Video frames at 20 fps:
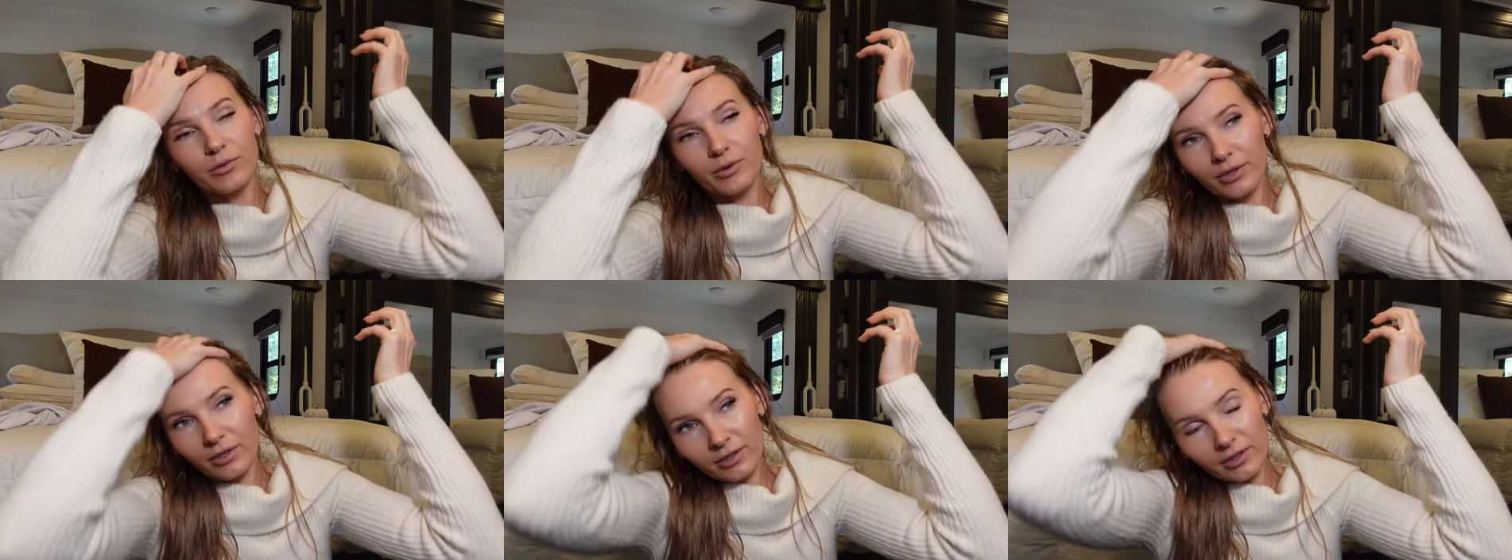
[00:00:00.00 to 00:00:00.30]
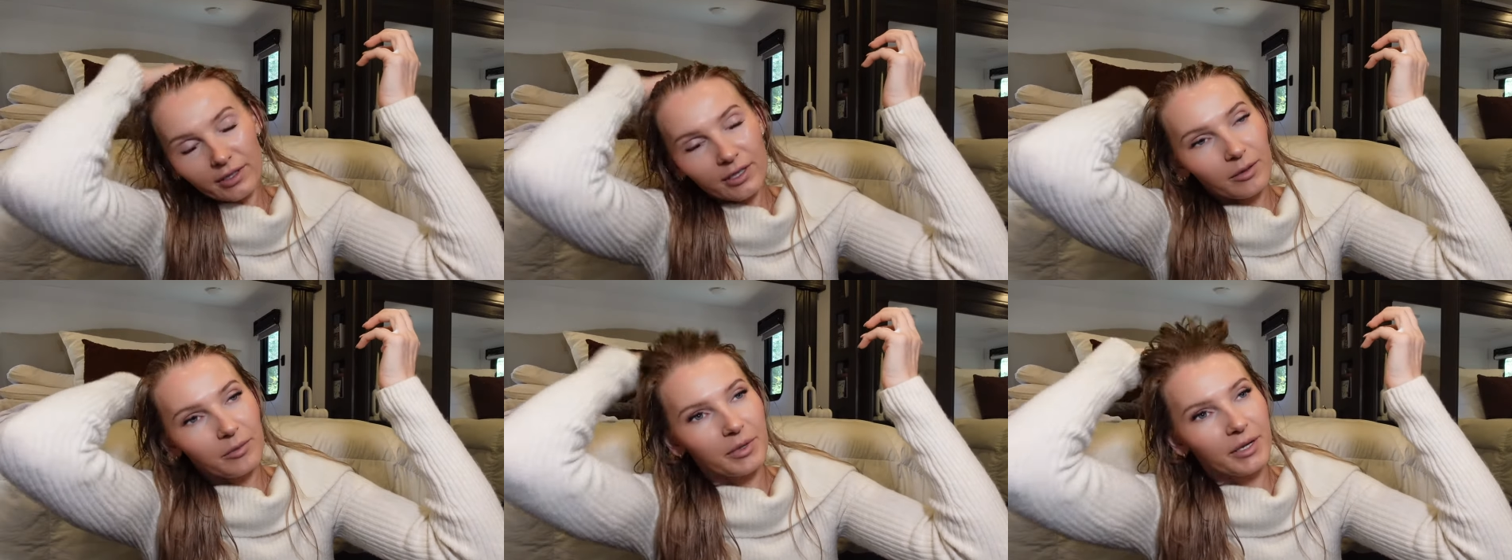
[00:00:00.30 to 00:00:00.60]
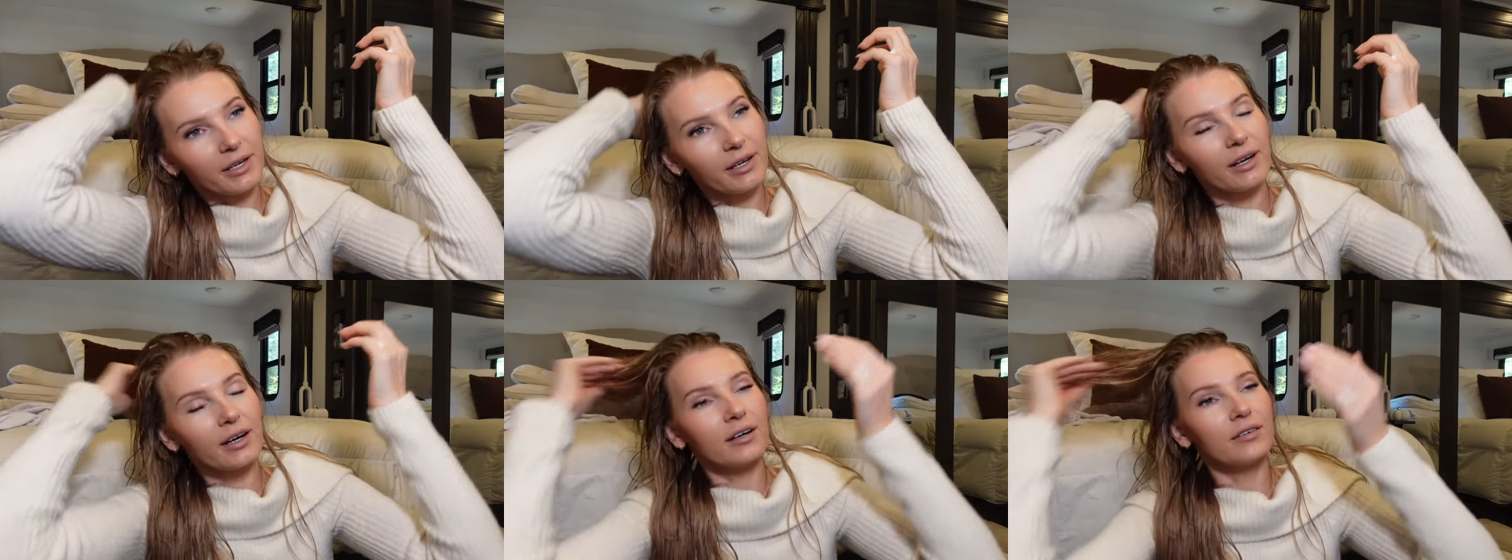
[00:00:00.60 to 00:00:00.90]
with a little
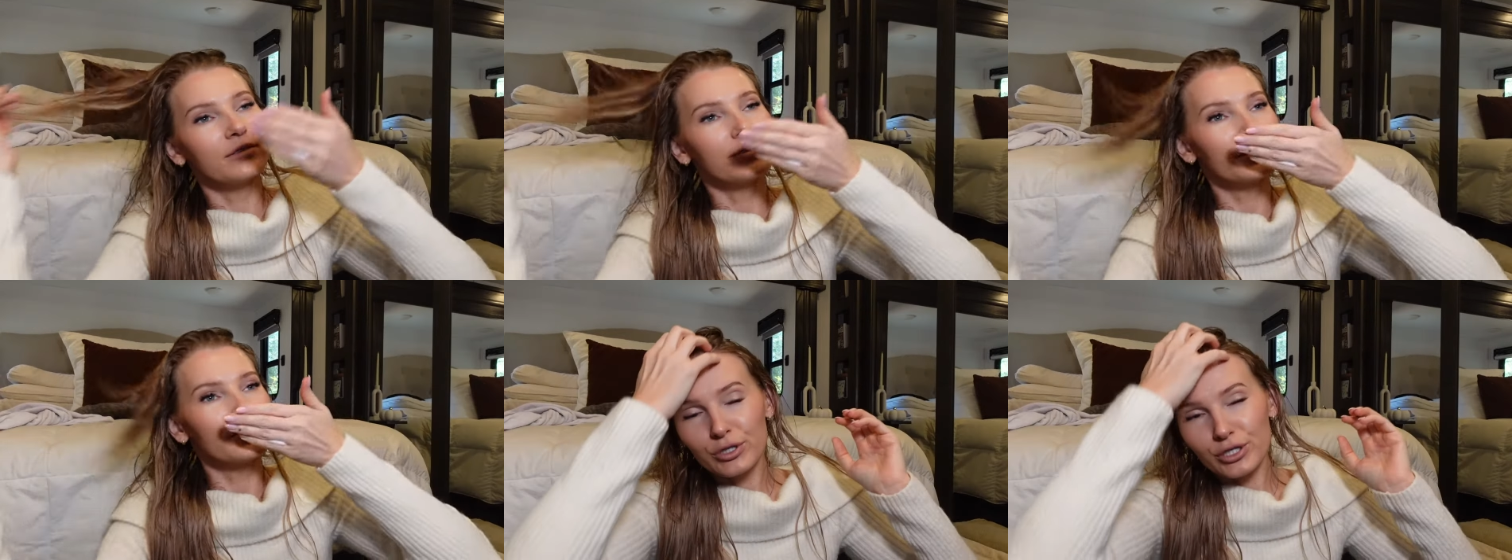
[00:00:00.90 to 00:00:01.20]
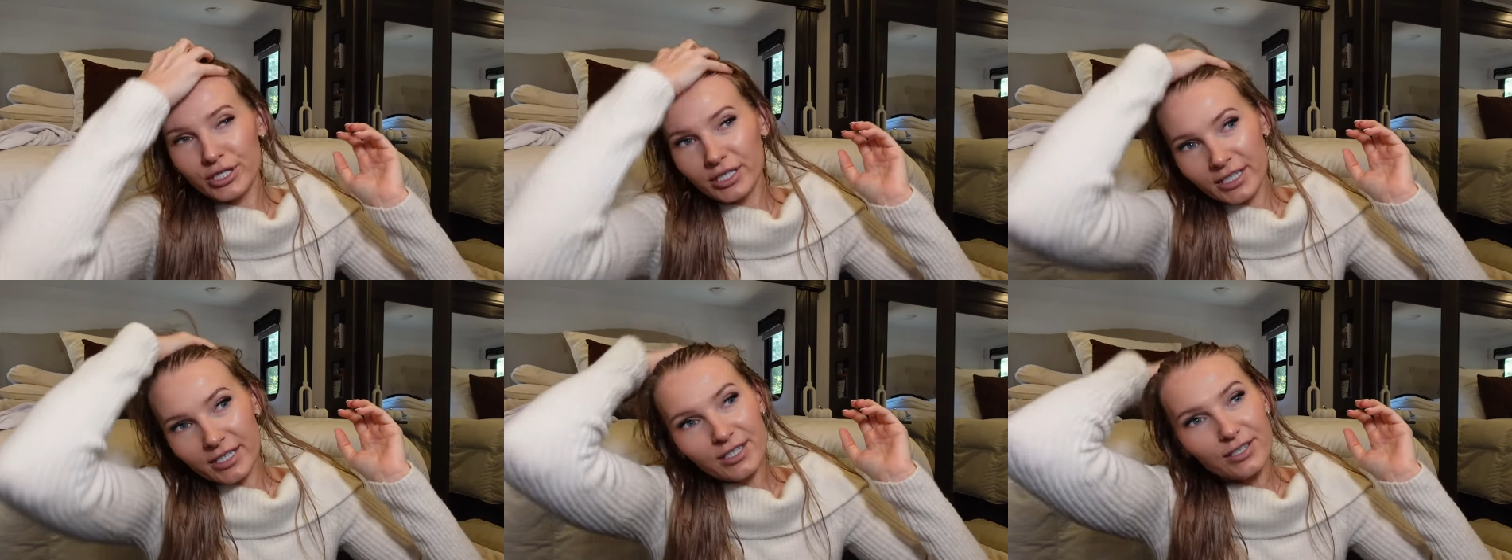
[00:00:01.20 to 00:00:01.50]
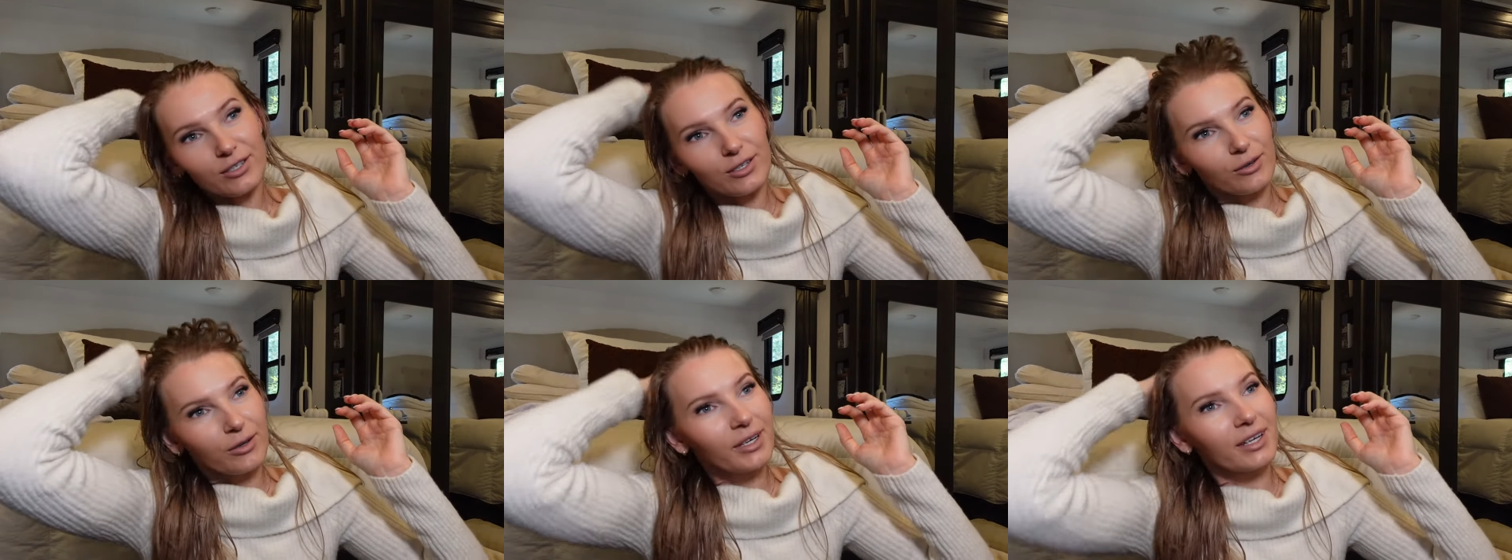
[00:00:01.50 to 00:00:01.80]
bit of bouginess
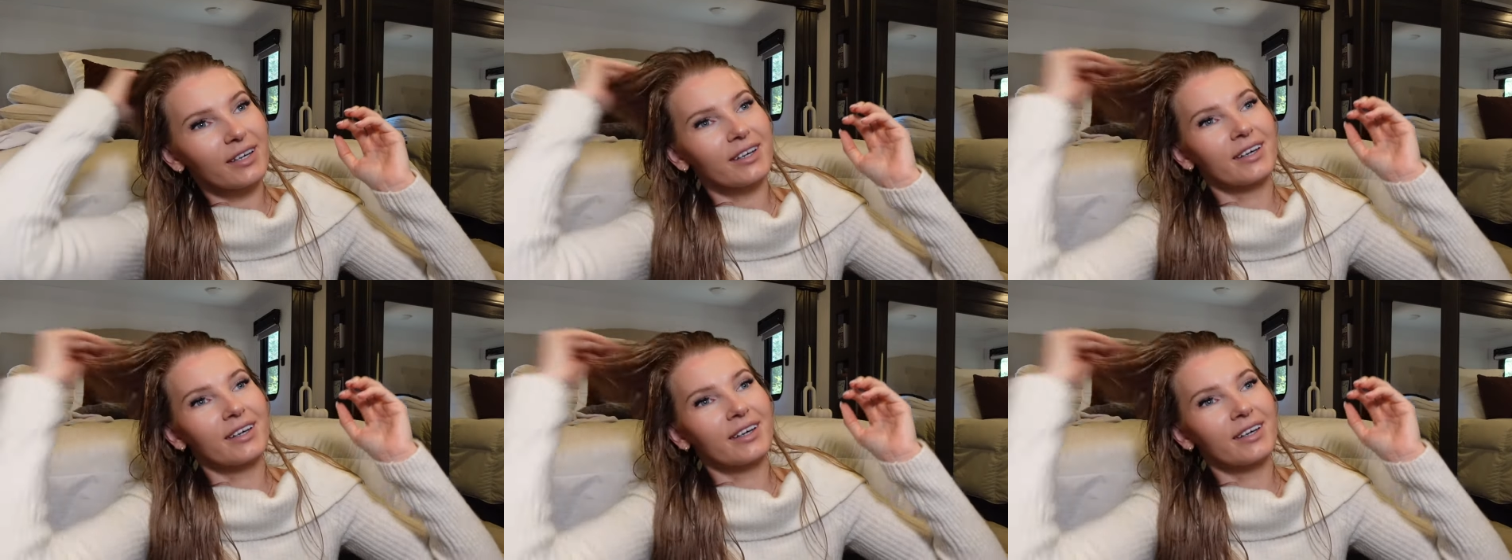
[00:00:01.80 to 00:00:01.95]
to it.